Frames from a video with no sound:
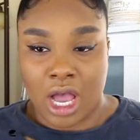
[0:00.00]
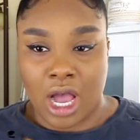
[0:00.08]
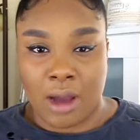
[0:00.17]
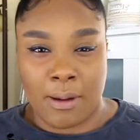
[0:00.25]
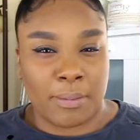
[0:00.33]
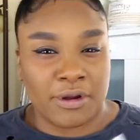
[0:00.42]

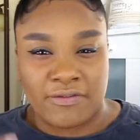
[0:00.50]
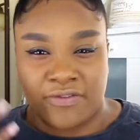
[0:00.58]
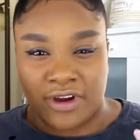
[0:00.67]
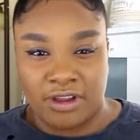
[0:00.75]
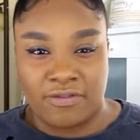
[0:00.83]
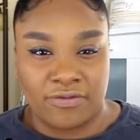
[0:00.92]
I put a
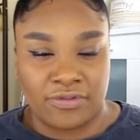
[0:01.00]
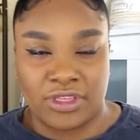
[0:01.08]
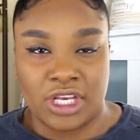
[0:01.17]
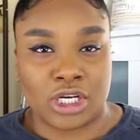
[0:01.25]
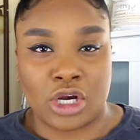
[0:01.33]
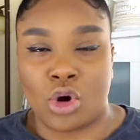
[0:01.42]
very
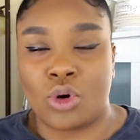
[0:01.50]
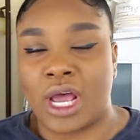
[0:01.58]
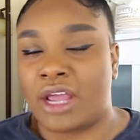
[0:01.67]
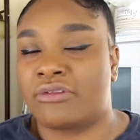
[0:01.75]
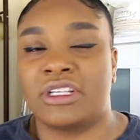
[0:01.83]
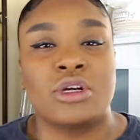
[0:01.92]
thin coat.
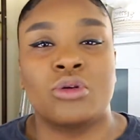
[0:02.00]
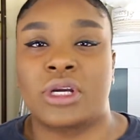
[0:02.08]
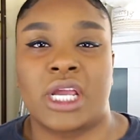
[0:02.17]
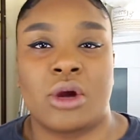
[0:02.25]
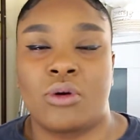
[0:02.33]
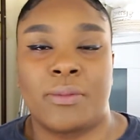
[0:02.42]
I really don't
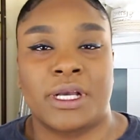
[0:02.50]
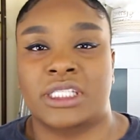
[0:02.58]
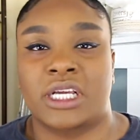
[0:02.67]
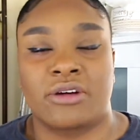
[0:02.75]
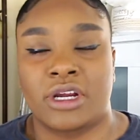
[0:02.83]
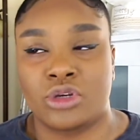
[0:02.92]
care what
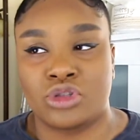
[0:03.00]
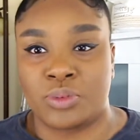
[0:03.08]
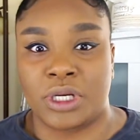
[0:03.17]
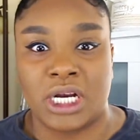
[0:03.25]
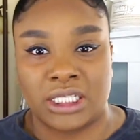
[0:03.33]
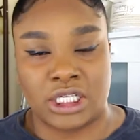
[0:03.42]
mascara I use
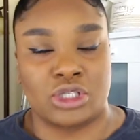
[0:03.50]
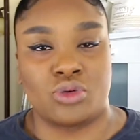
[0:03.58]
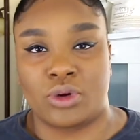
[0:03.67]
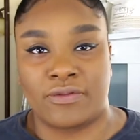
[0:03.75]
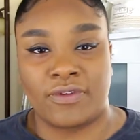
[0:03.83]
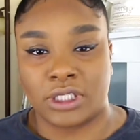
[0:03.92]
because I do
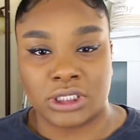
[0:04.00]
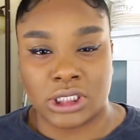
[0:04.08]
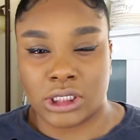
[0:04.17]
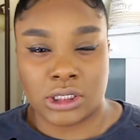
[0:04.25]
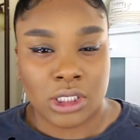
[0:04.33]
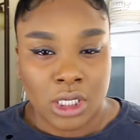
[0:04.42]
wear
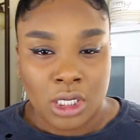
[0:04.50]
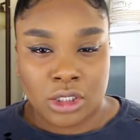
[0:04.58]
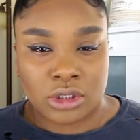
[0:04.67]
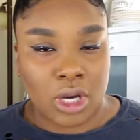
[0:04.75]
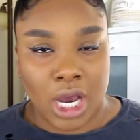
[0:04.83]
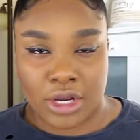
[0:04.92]
falsies,
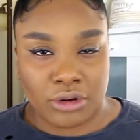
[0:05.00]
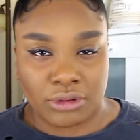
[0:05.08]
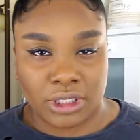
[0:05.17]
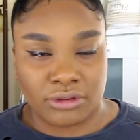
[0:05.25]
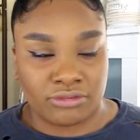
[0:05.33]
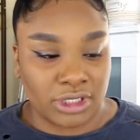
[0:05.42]
so I don't
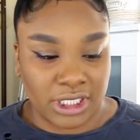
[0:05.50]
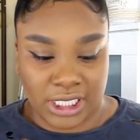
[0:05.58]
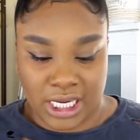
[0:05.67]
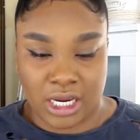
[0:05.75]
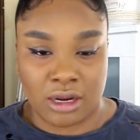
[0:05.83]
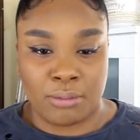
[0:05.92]
really care.